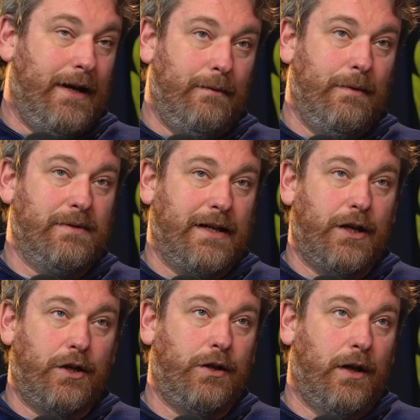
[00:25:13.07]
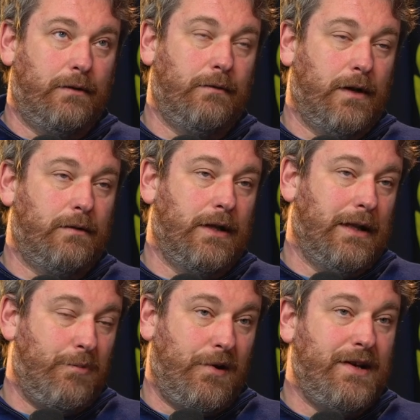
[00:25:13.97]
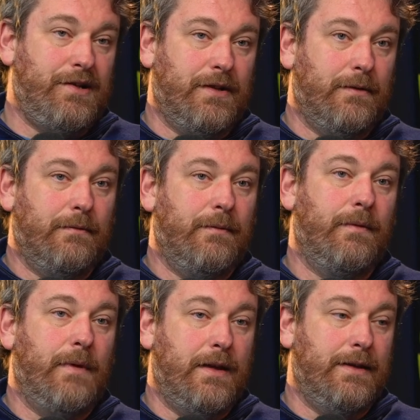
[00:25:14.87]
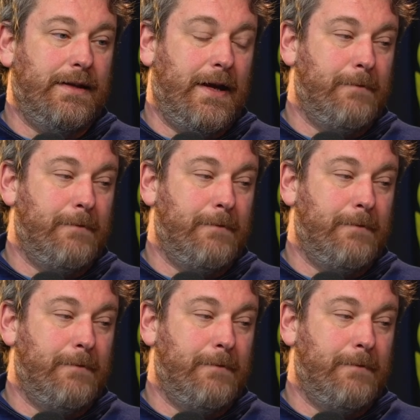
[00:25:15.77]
It was like a collaboration, and